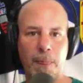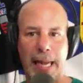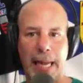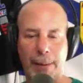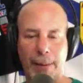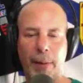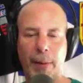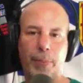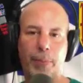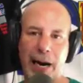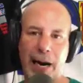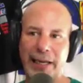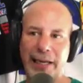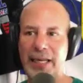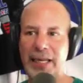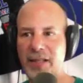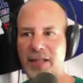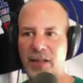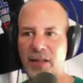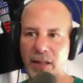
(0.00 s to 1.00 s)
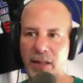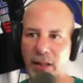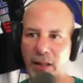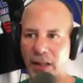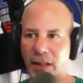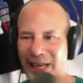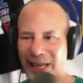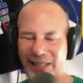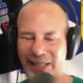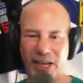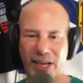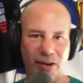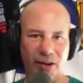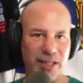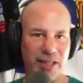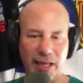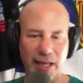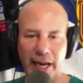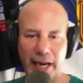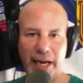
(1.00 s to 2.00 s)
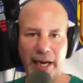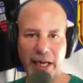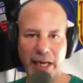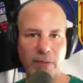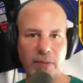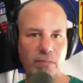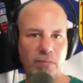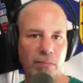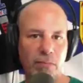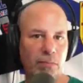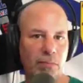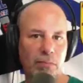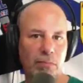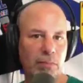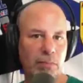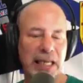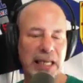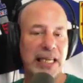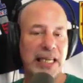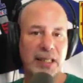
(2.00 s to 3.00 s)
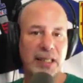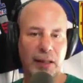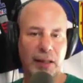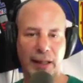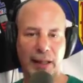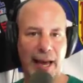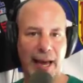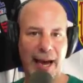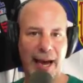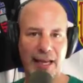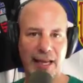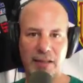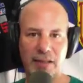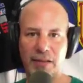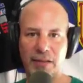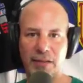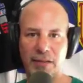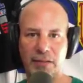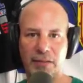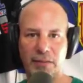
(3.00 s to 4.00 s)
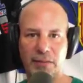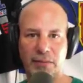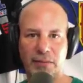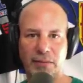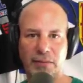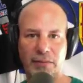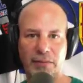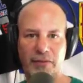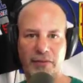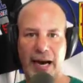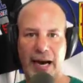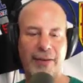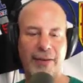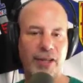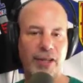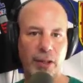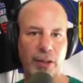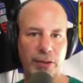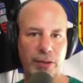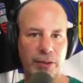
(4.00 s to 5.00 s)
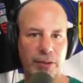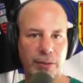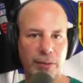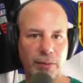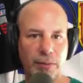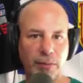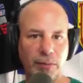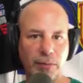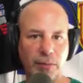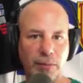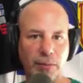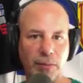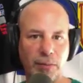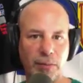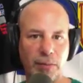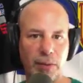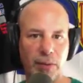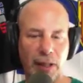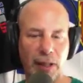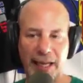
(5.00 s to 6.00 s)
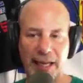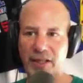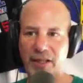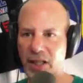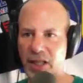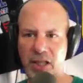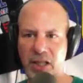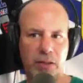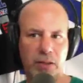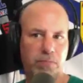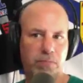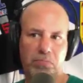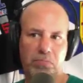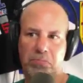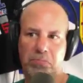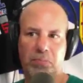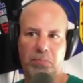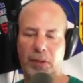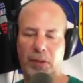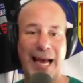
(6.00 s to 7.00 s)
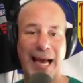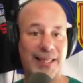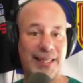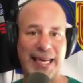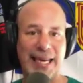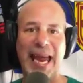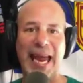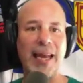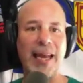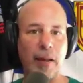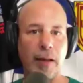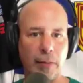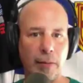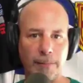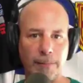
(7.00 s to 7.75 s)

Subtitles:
Camera bodies, I generally say, easily last 5 years. Lenses last 10.